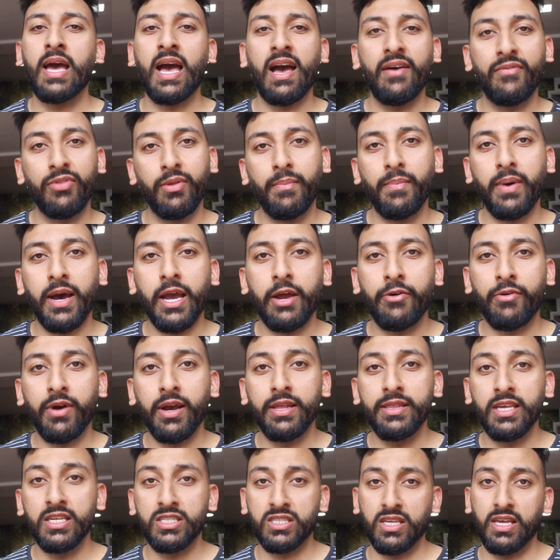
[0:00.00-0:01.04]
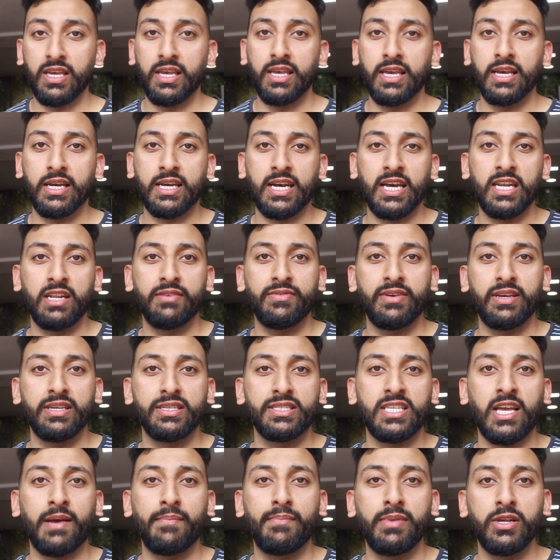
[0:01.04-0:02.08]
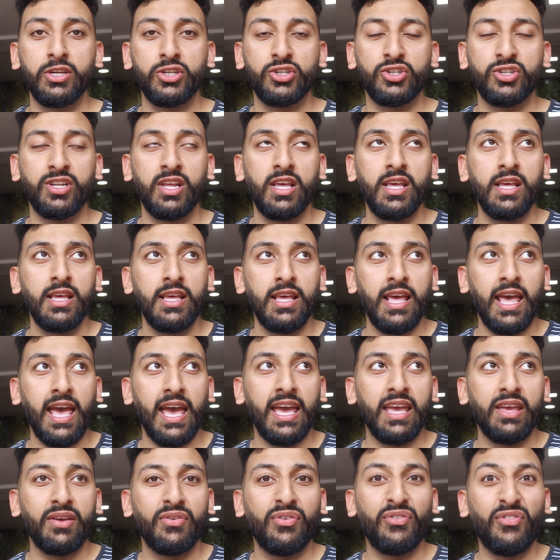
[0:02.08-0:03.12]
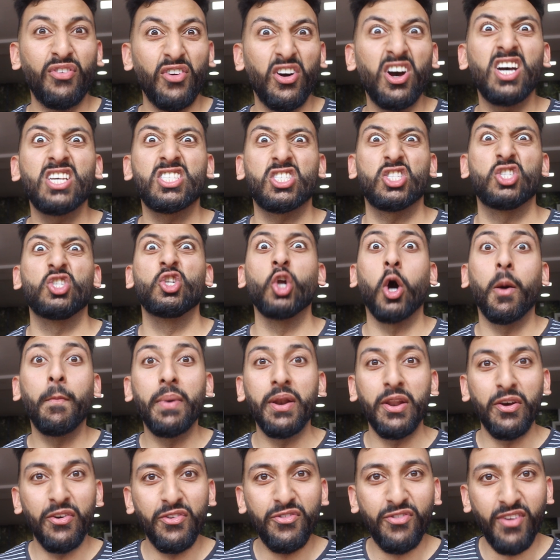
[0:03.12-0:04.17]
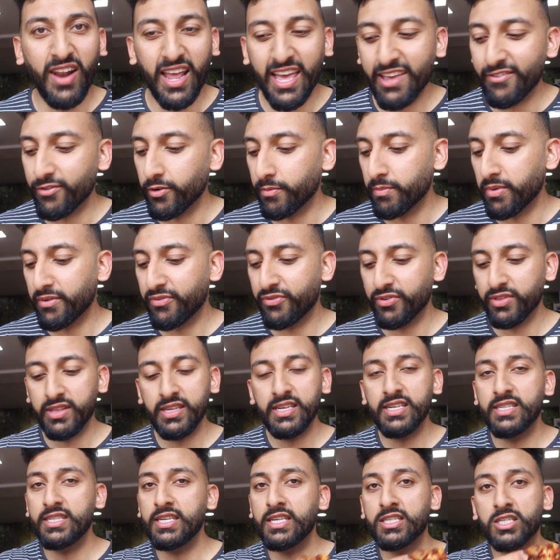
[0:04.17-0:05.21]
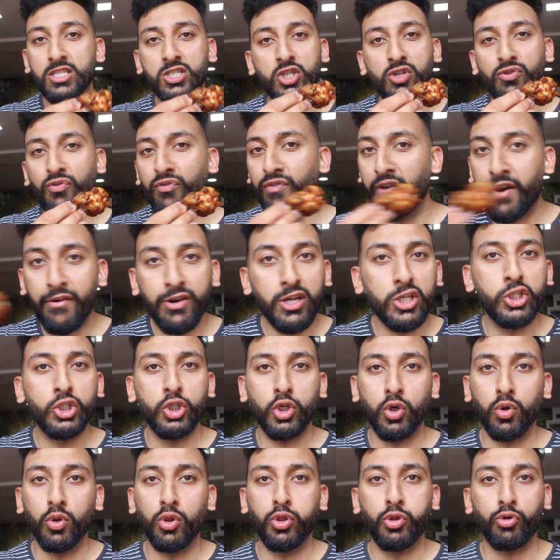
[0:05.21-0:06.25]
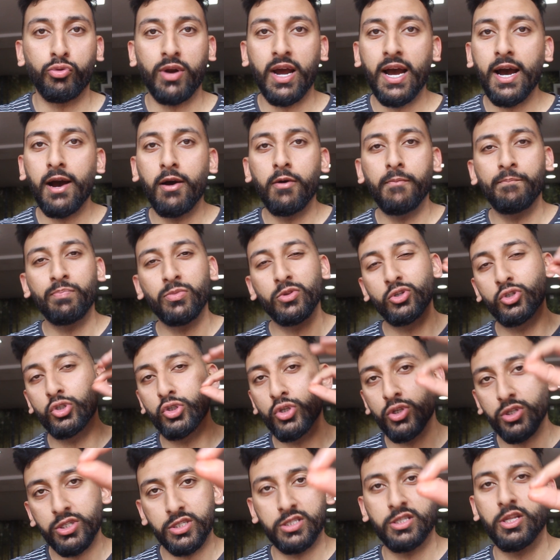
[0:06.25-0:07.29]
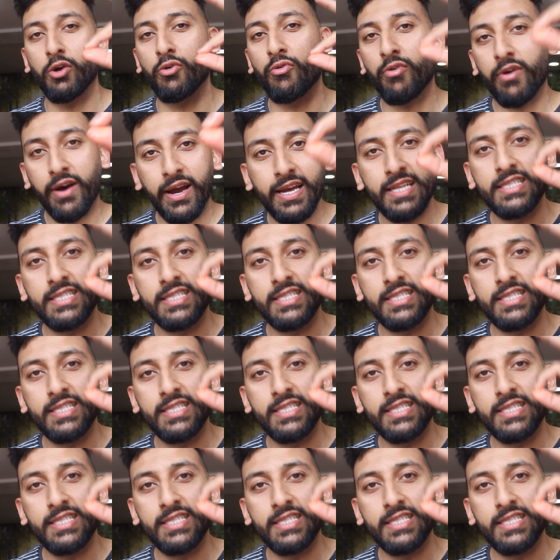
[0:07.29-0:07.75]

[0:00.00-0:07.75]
have the bite, right? There's a kind of established, a first dominant flavor, but for these are just very subtle throughout, just the right